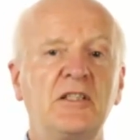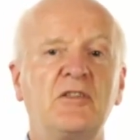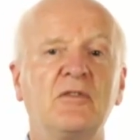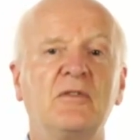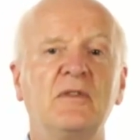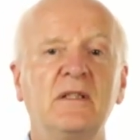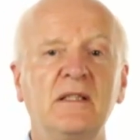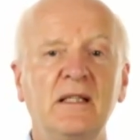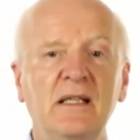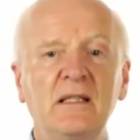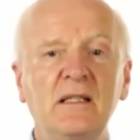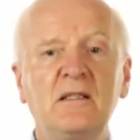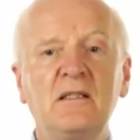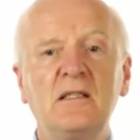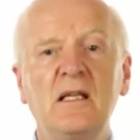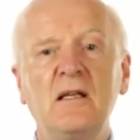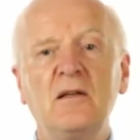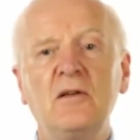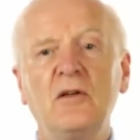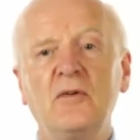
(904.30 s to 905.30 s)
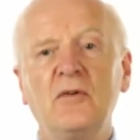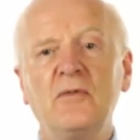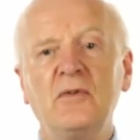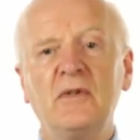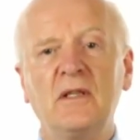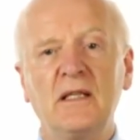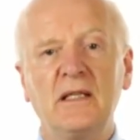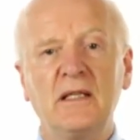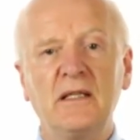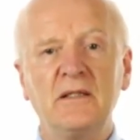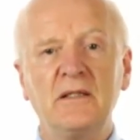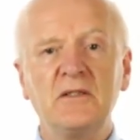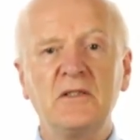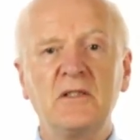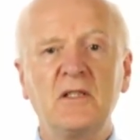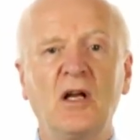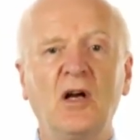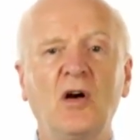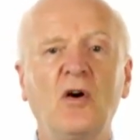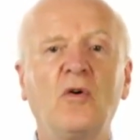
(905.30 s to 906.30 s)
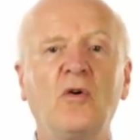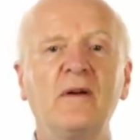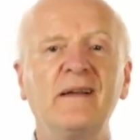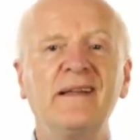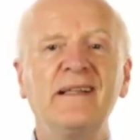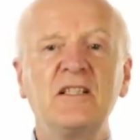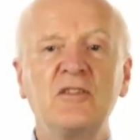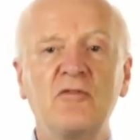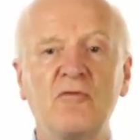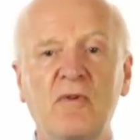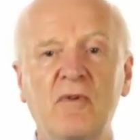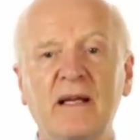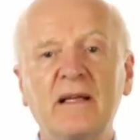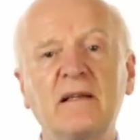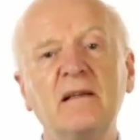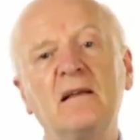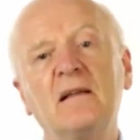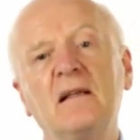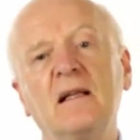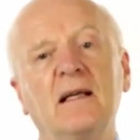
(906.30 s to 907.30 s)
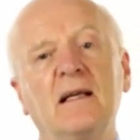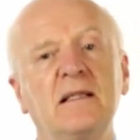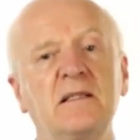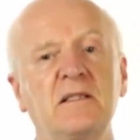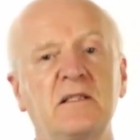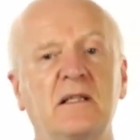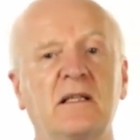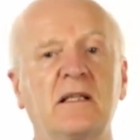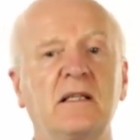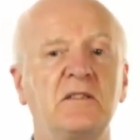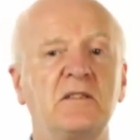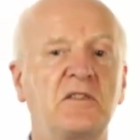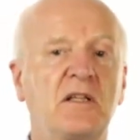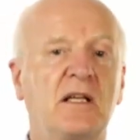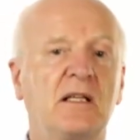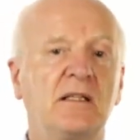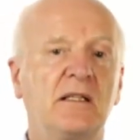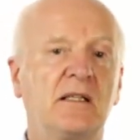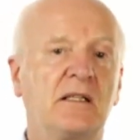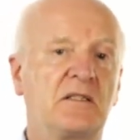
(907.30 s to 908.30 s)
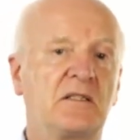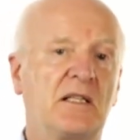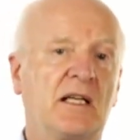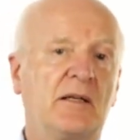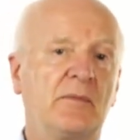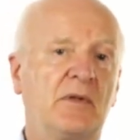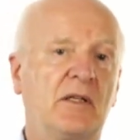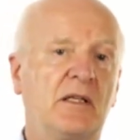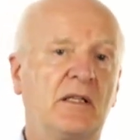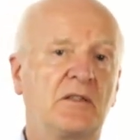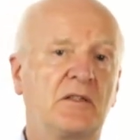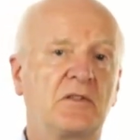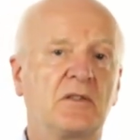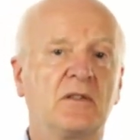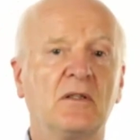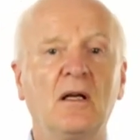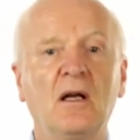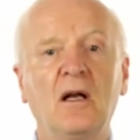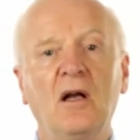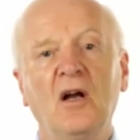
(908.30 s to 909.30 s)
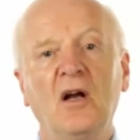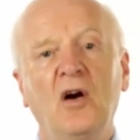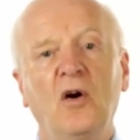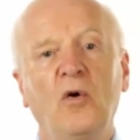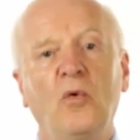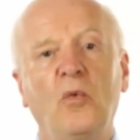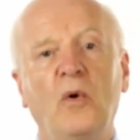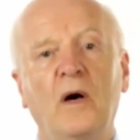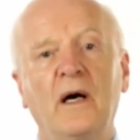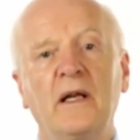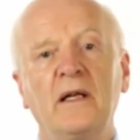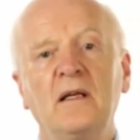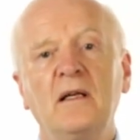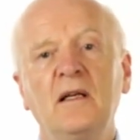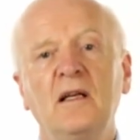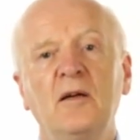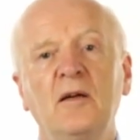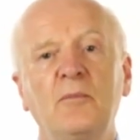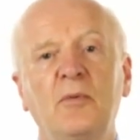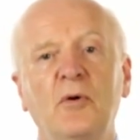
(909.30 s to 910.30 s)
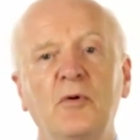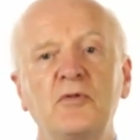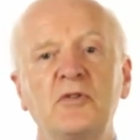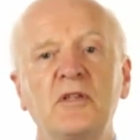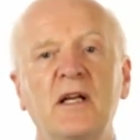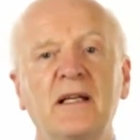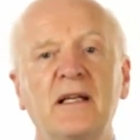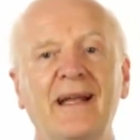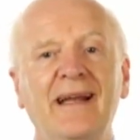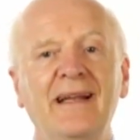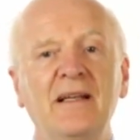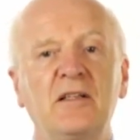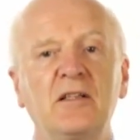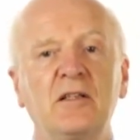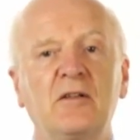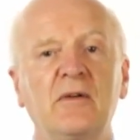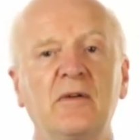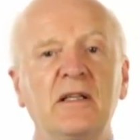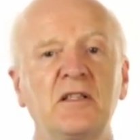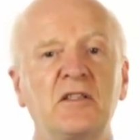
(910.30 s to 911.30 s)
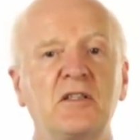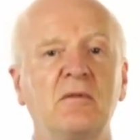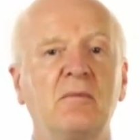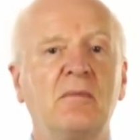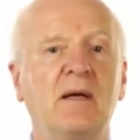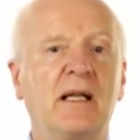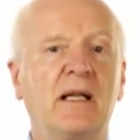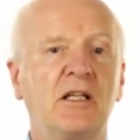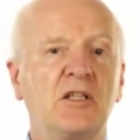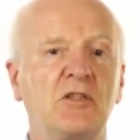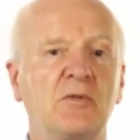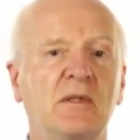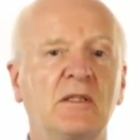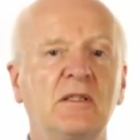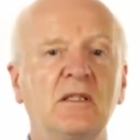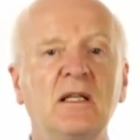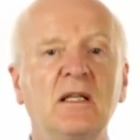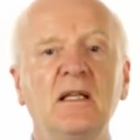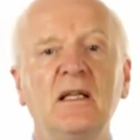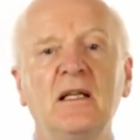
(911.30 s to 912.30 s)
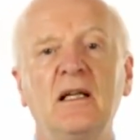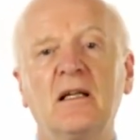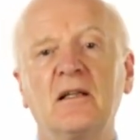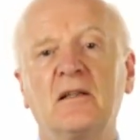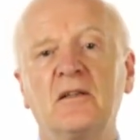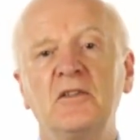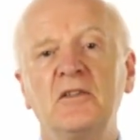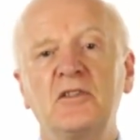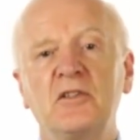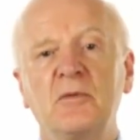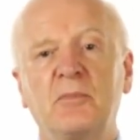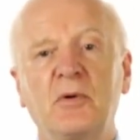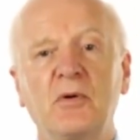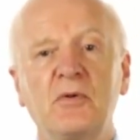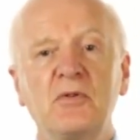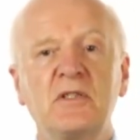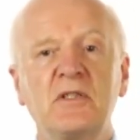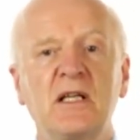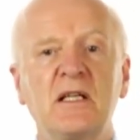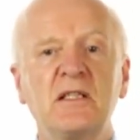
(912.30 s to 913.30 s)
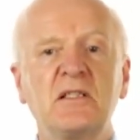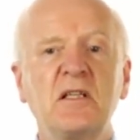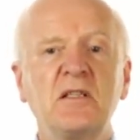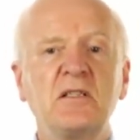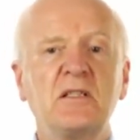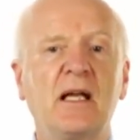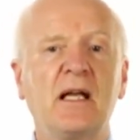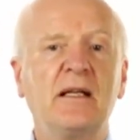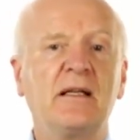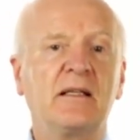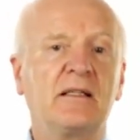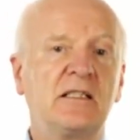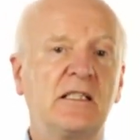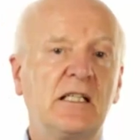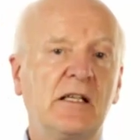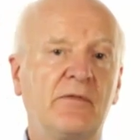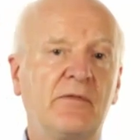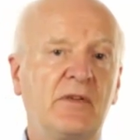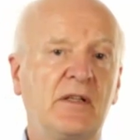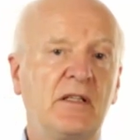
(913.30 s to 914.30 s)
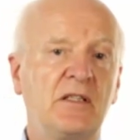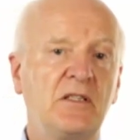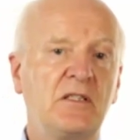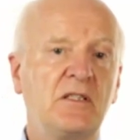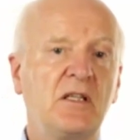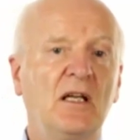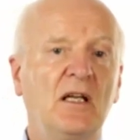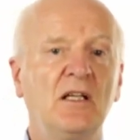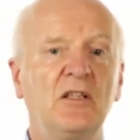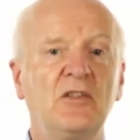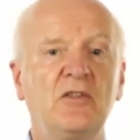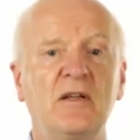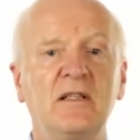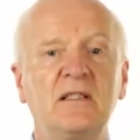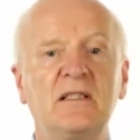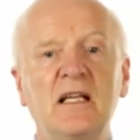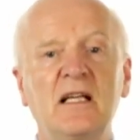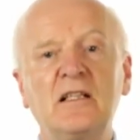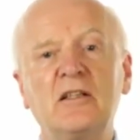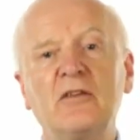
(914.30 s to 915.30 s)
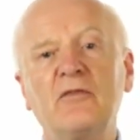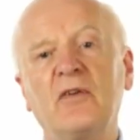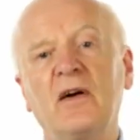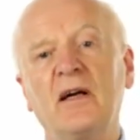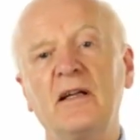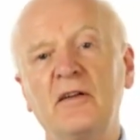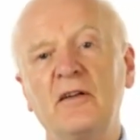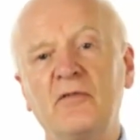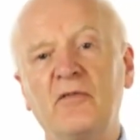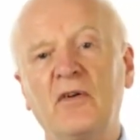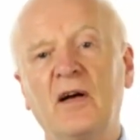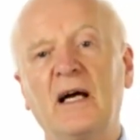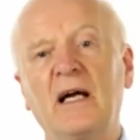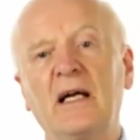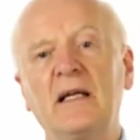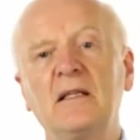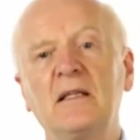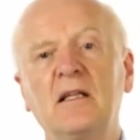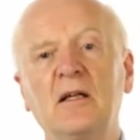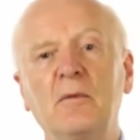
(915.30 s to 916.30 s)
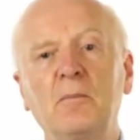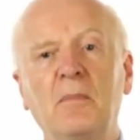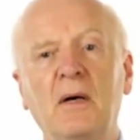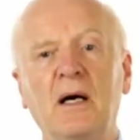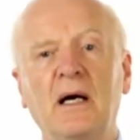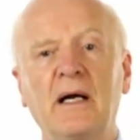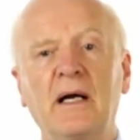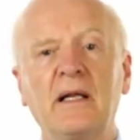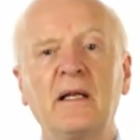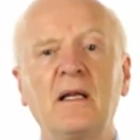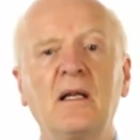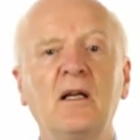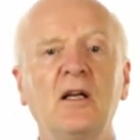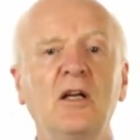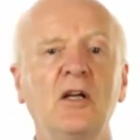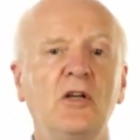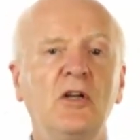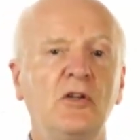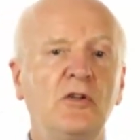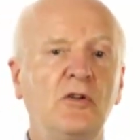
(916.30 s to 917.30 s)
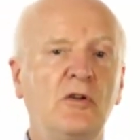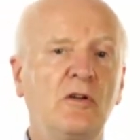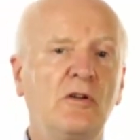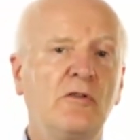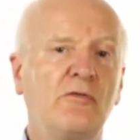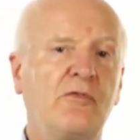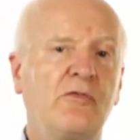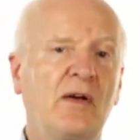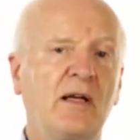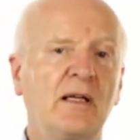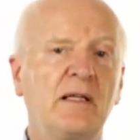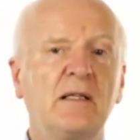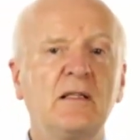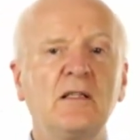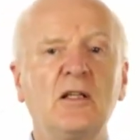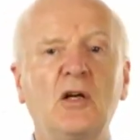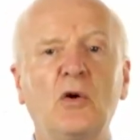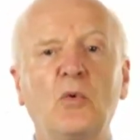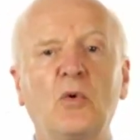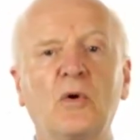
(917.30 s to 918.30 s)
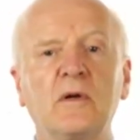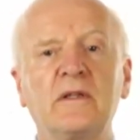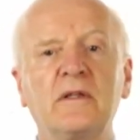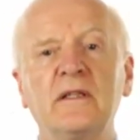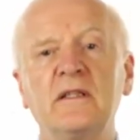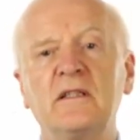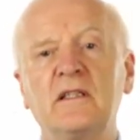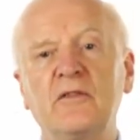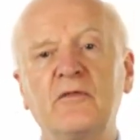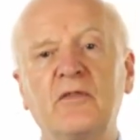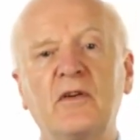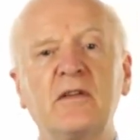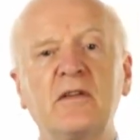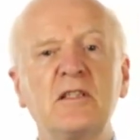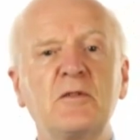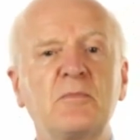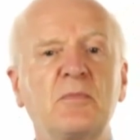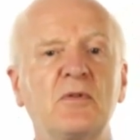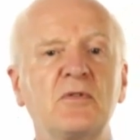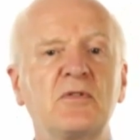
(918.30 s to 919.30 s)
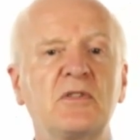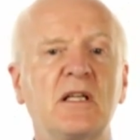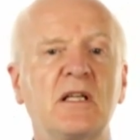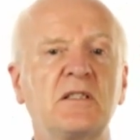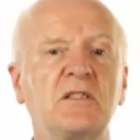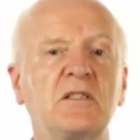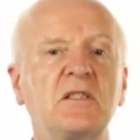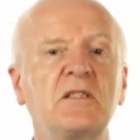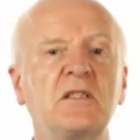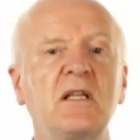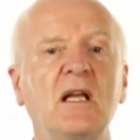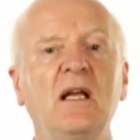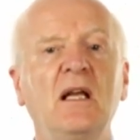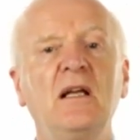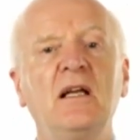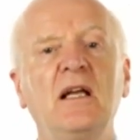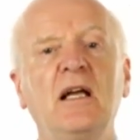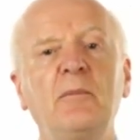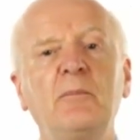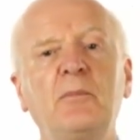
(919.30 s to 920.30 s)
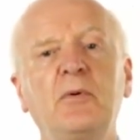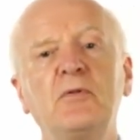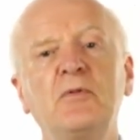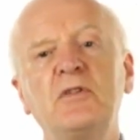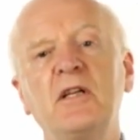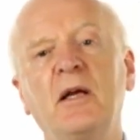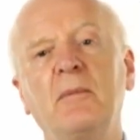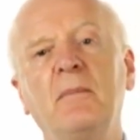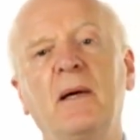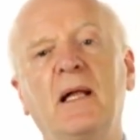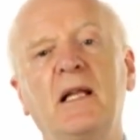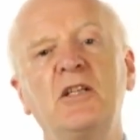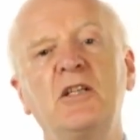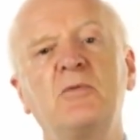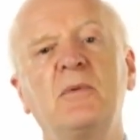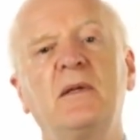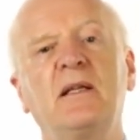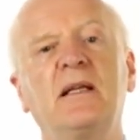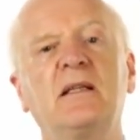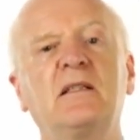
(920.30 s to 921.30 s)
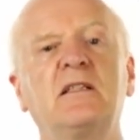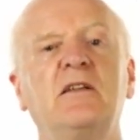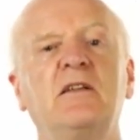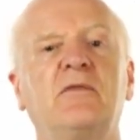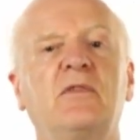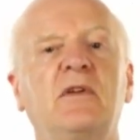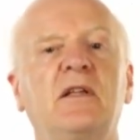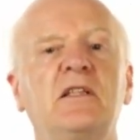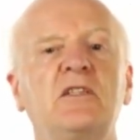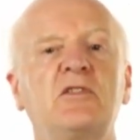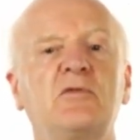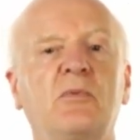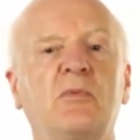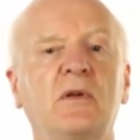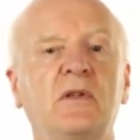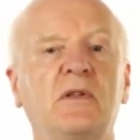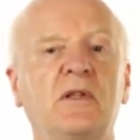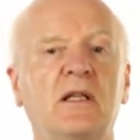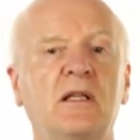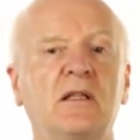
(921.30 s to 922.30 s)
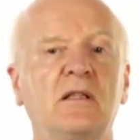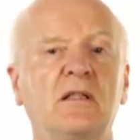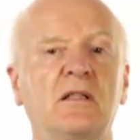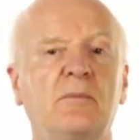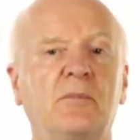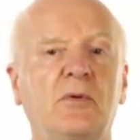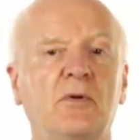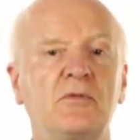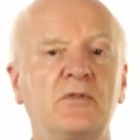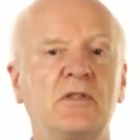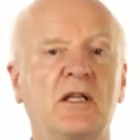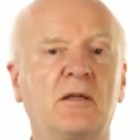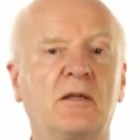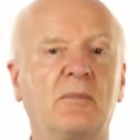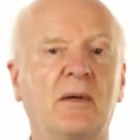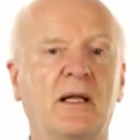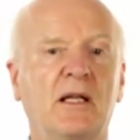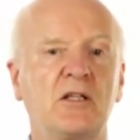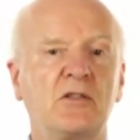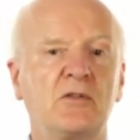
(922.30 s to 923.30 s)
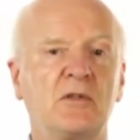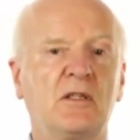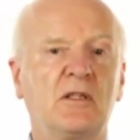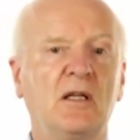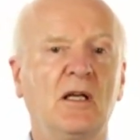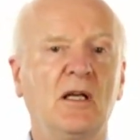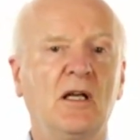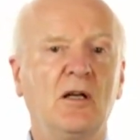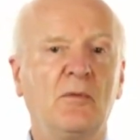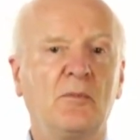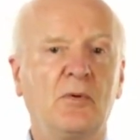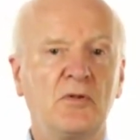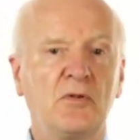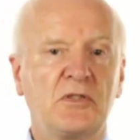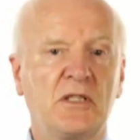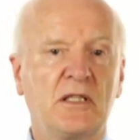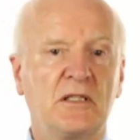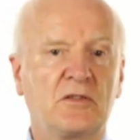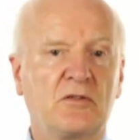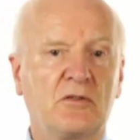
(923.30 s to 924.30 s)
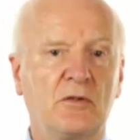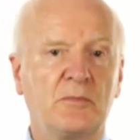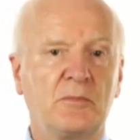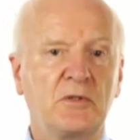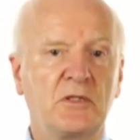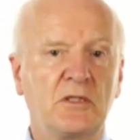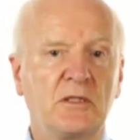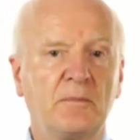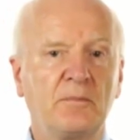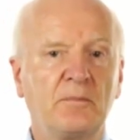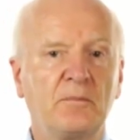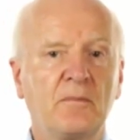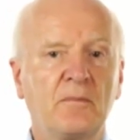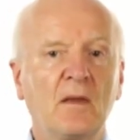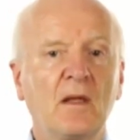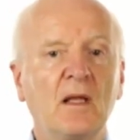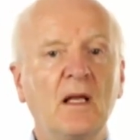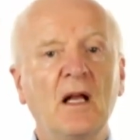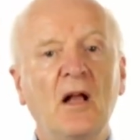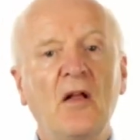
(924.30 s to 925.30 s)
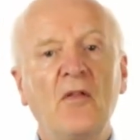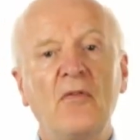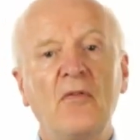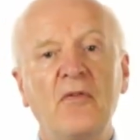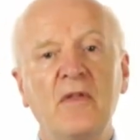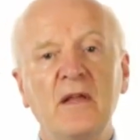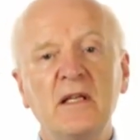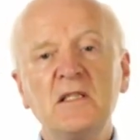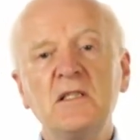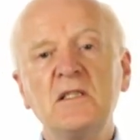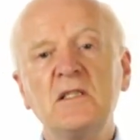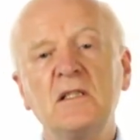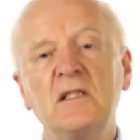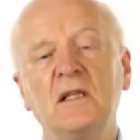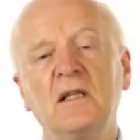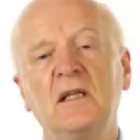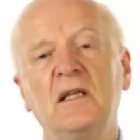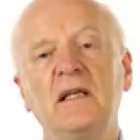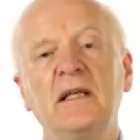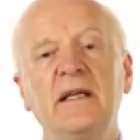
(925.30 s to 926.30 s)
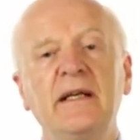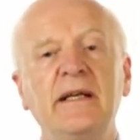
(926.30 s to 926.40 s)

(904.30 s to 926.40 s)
as you'll need to know these, or at least recognize these in the examination. 1. Project integration management. includes the processes and activities to identify, define, combine, unify and coordinate the various processes and project management activities within the project management process groups. This